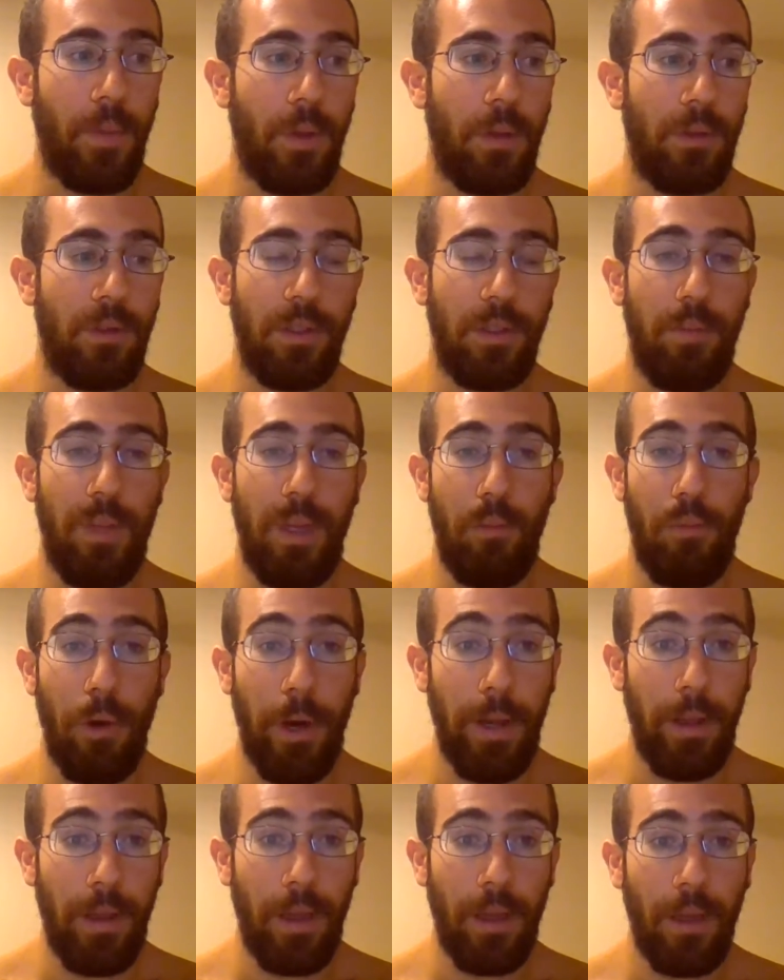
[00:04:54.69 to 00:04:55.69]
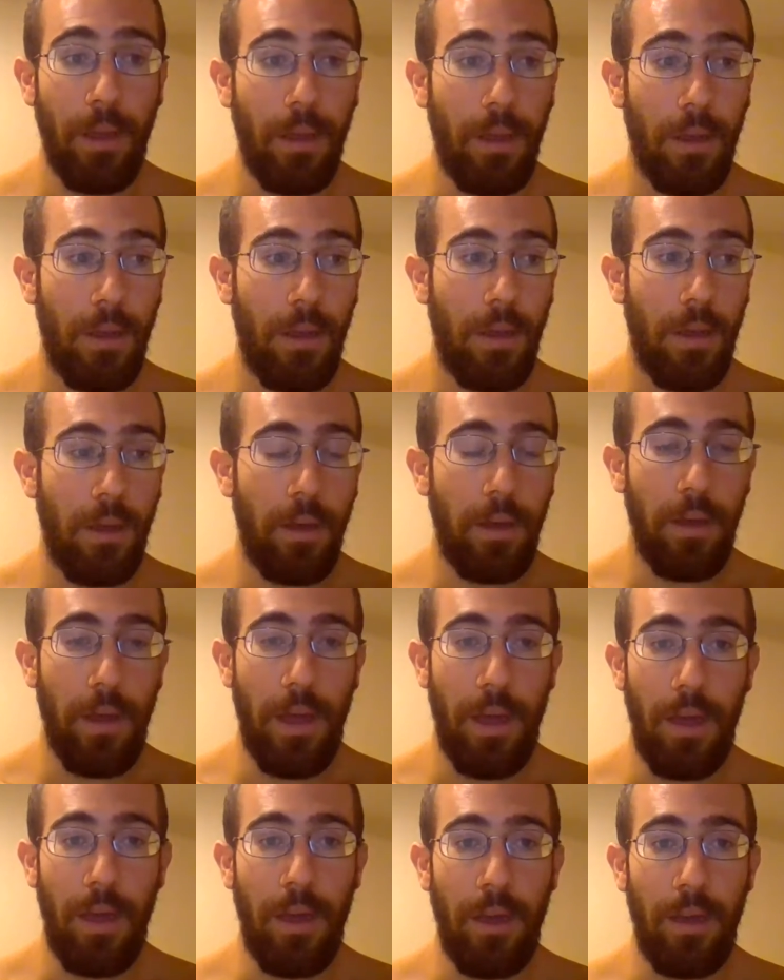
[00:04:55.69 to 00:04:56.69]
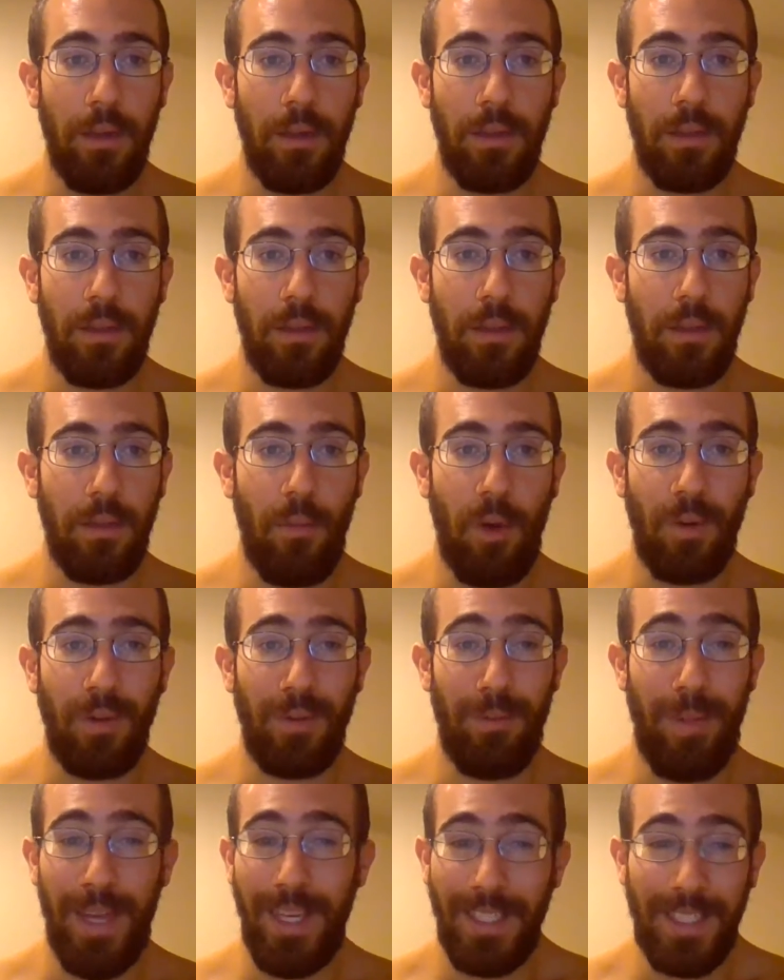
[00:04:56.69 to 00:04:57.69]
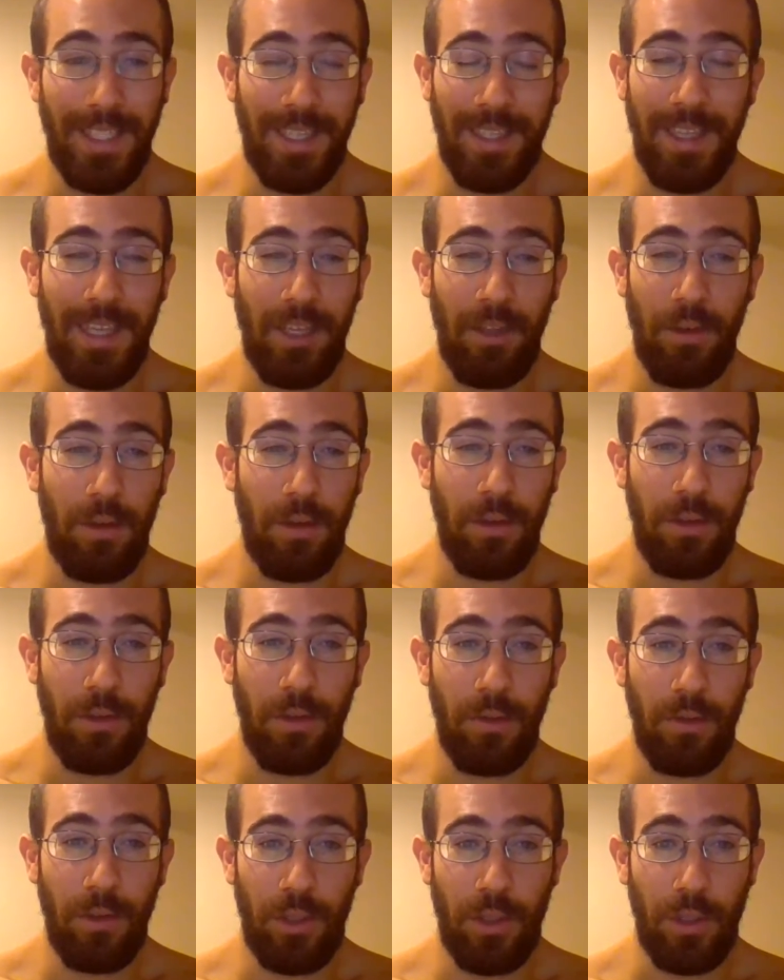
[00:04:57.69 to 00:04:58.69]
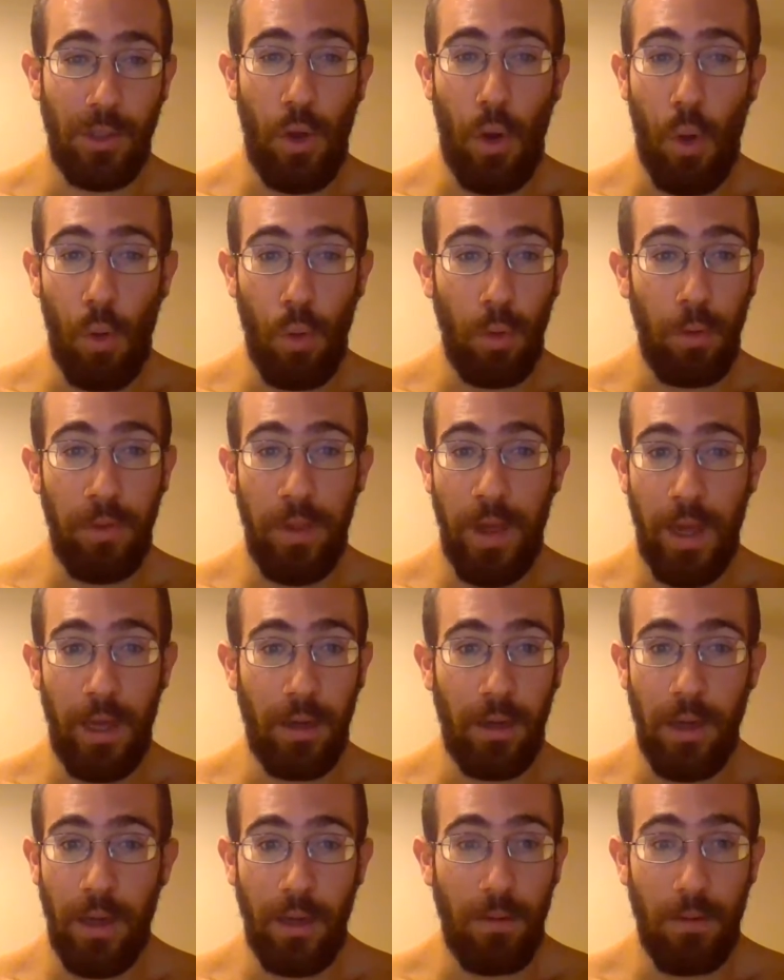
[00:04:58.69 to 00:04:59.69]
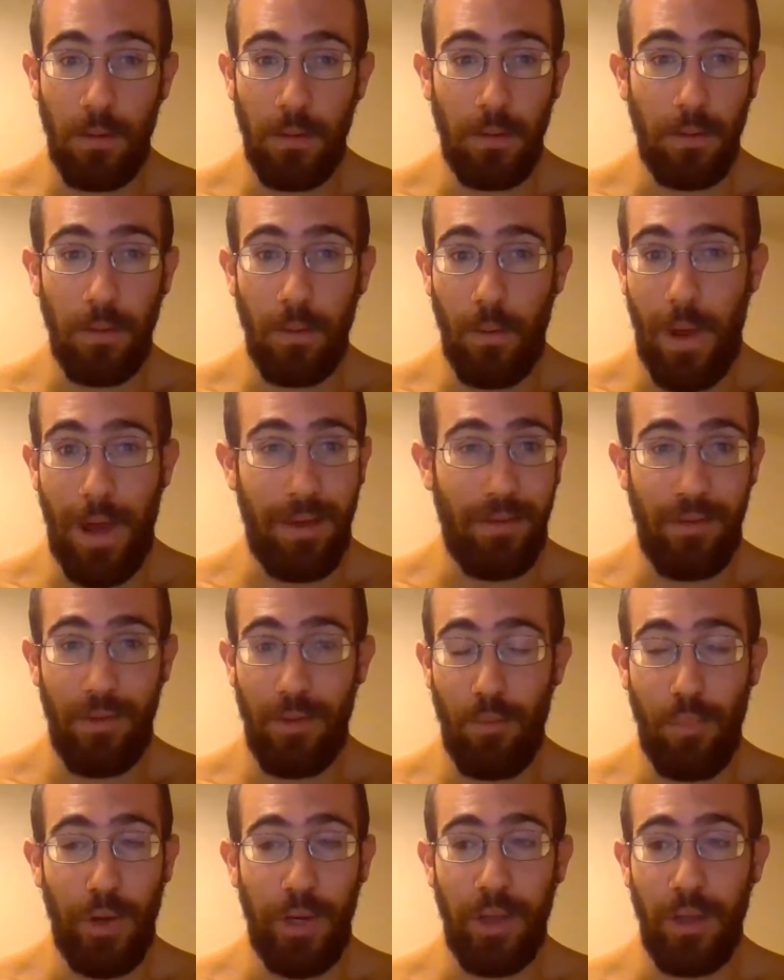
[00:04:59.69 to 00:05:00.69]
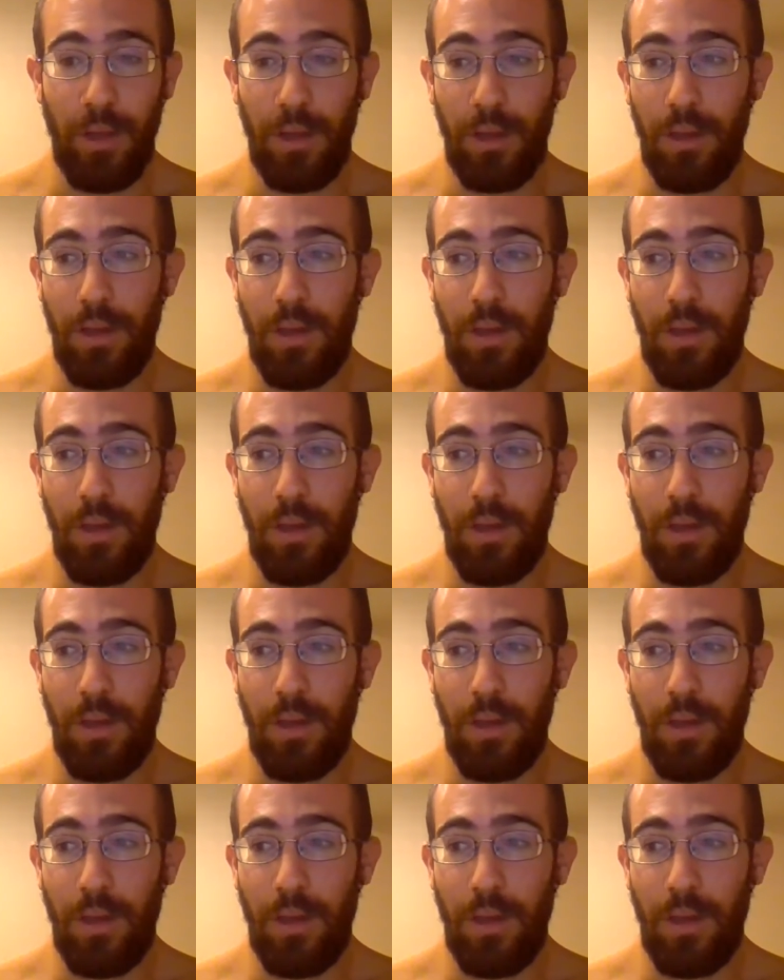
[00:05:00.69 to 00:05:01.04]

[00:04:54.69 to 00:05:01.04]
just be breathing, and the most basic thing you can do is just hold that Kegel while you're breathing.